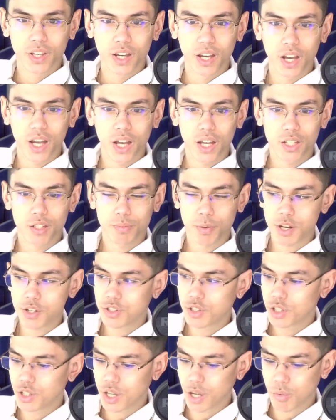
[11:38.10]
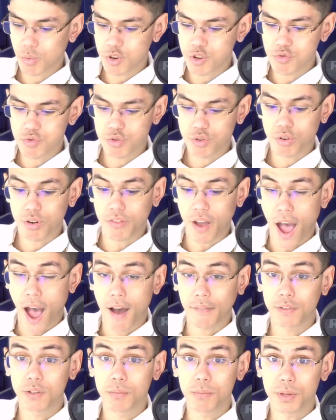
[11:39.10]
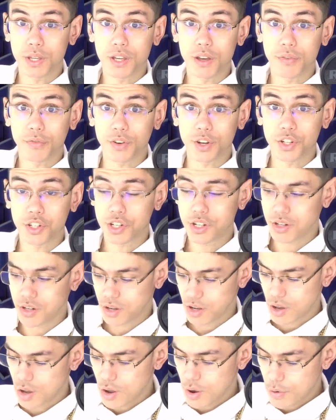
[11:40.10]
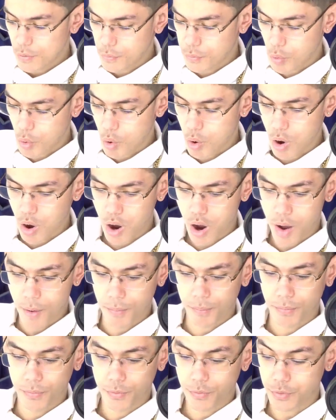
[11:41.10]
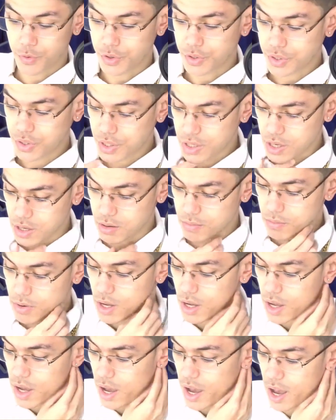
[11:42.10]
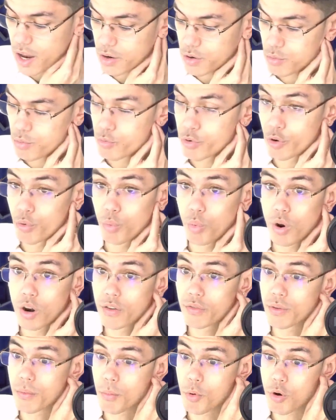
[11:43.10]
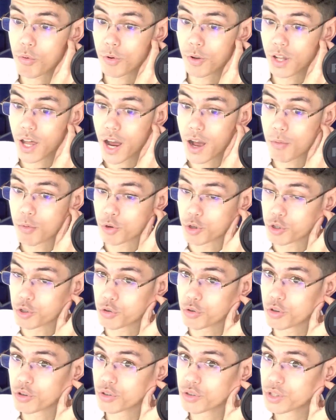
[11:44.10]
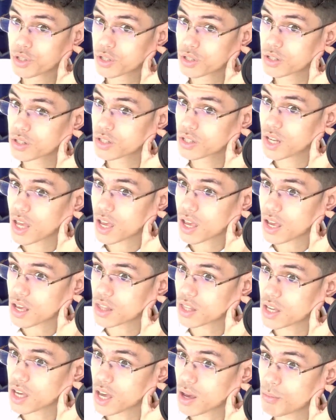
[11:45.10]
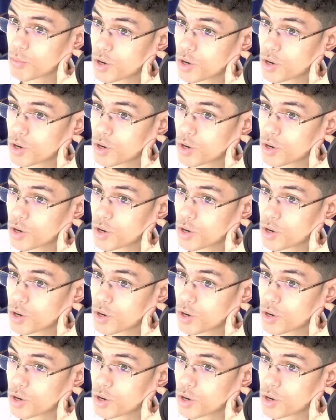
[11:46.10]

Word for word: especially like when you sort of have to be efficient for um for this team and you're one of the more reliable shooters taking the game-winning